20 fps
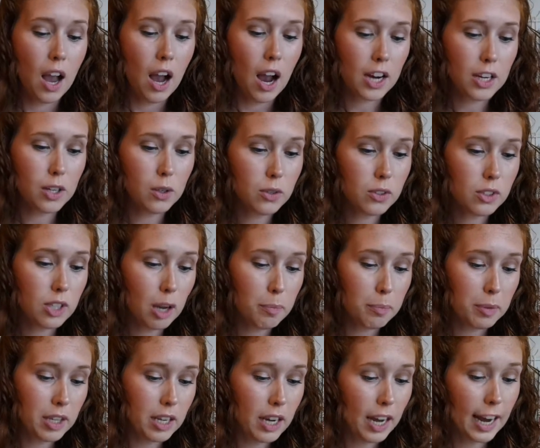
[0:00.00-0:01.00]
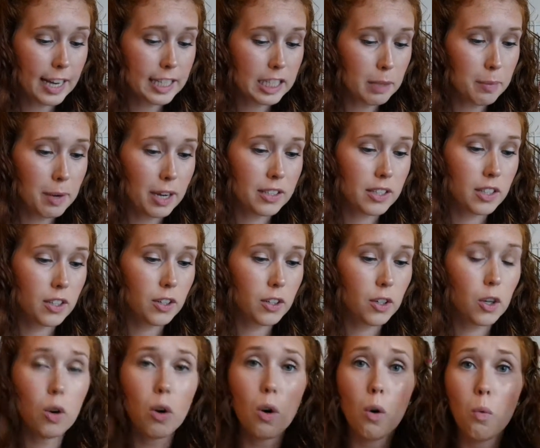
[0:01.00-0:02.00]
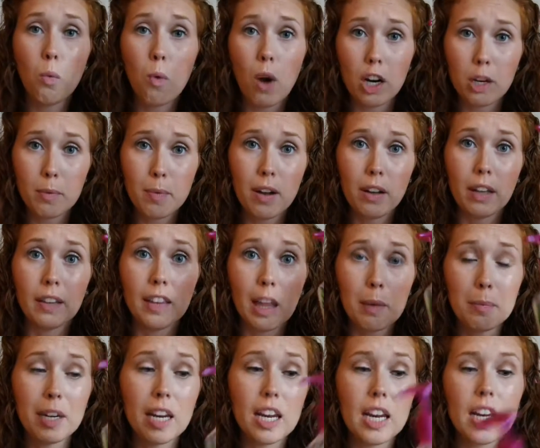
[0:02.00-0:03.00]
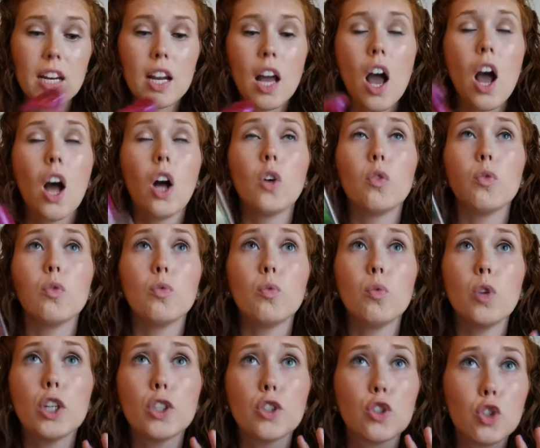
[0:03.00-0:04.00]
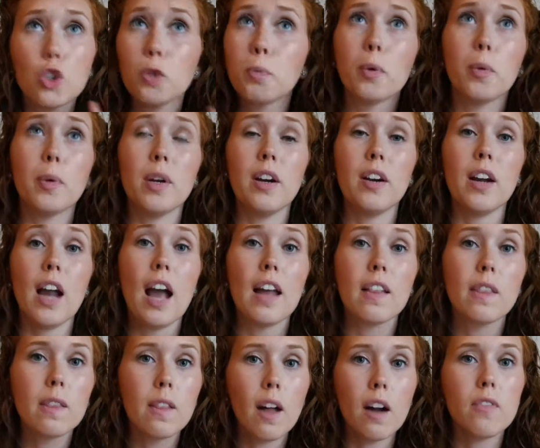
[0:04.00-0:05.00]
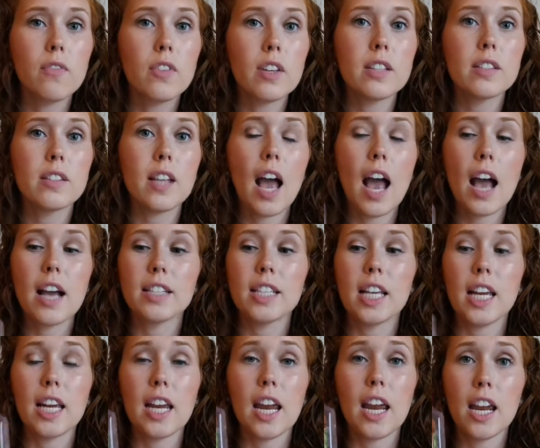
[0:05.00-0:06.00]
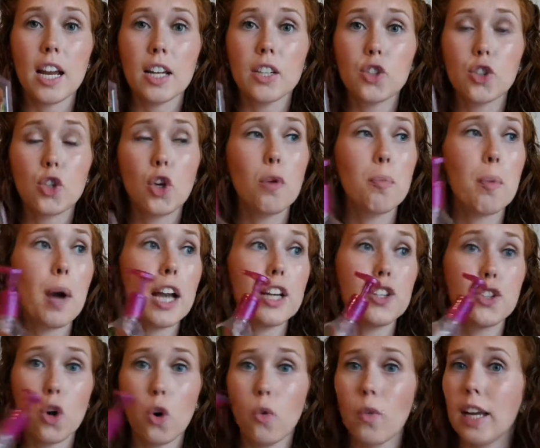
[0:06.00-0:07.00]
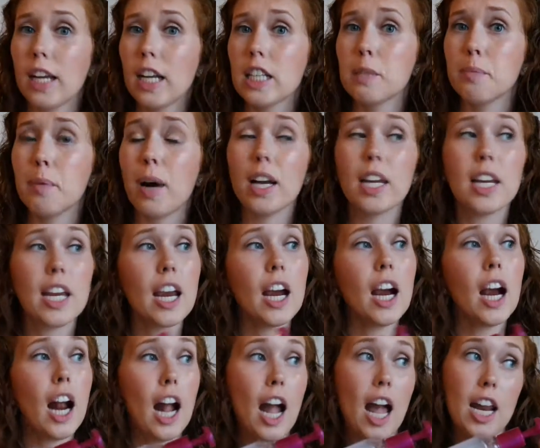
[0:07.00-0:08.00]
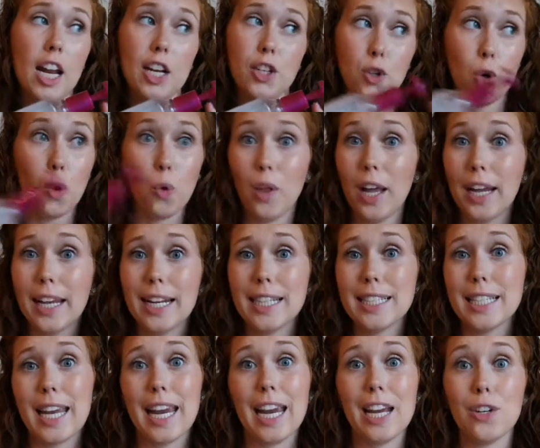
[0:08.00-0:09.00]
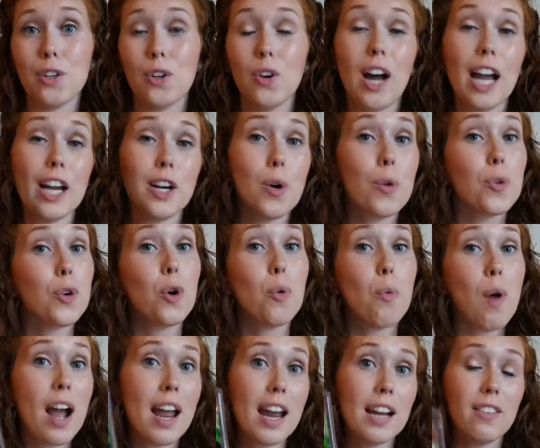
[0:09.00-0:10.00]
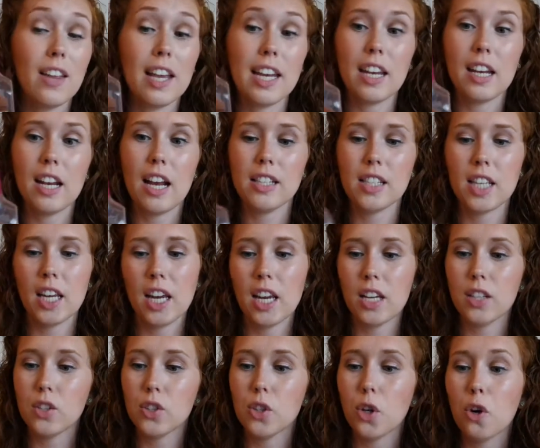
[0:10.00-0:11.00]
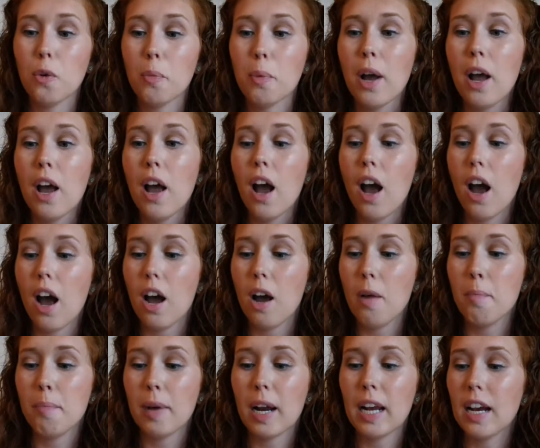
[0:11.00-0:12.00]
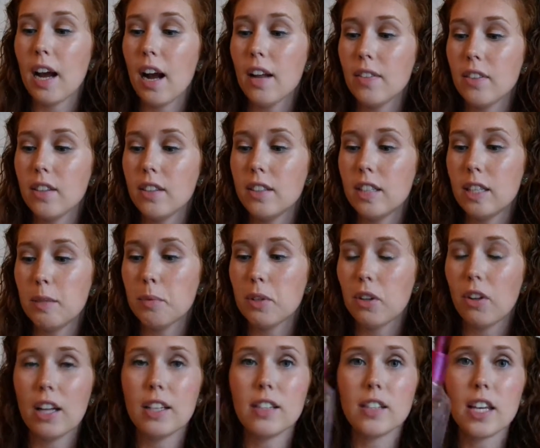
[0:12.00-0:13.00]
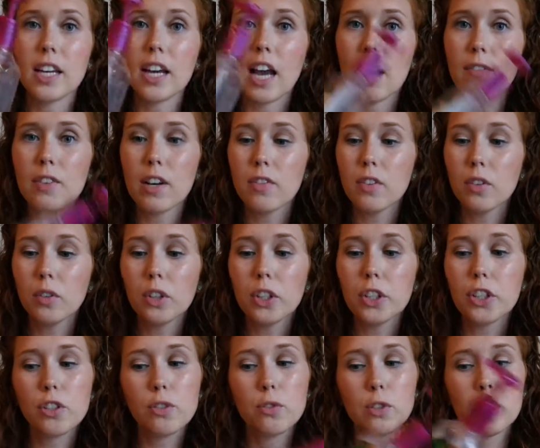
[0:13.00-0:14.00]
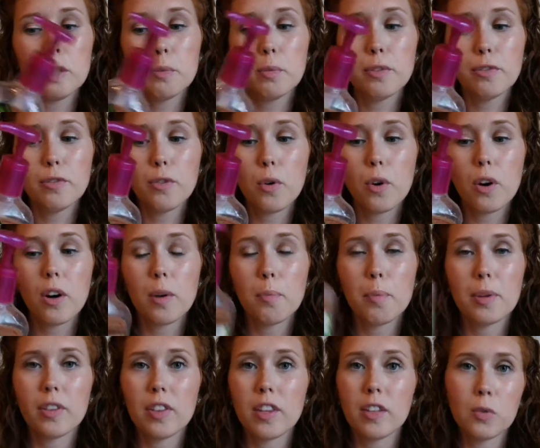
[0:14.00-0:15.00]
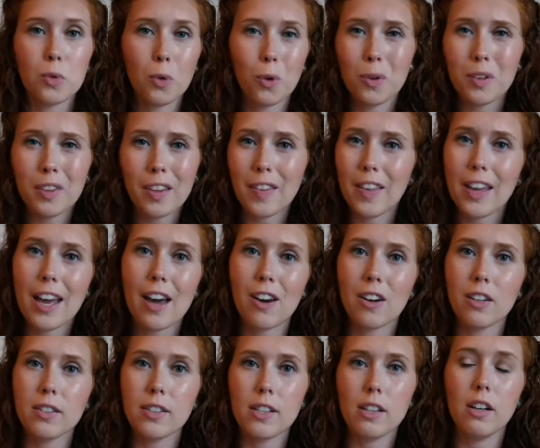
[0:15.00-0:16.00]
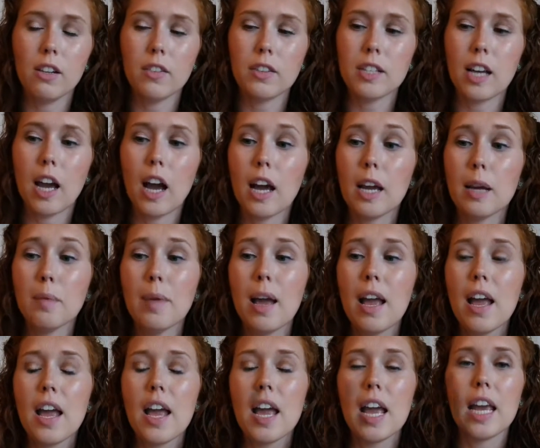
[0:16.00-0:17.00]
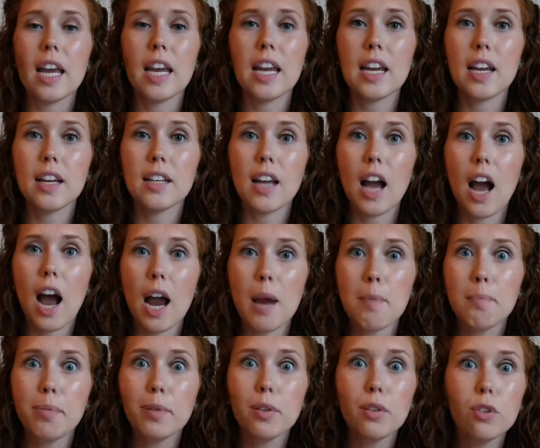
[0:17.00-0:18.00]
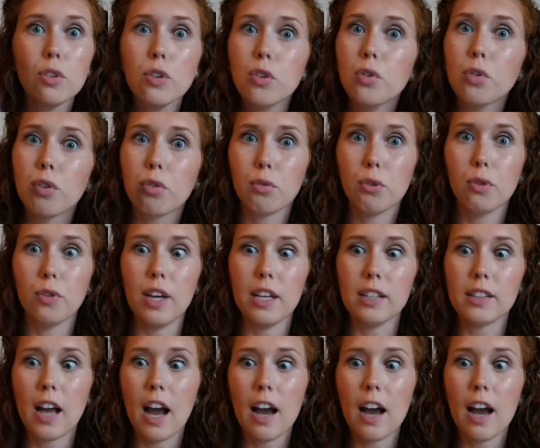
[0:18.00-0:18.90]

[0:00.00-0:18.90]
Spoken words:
I used up the antibacterial watermelon lemonade. It's super weird. I love this as a hand soap. I don't like it as a body care, and I don't like it as a candle. I don't know why I like it as a hand soap, but I got the deep cleansing. I've never really used these before, but this is the one that they had on sale at the time, and I blew through this.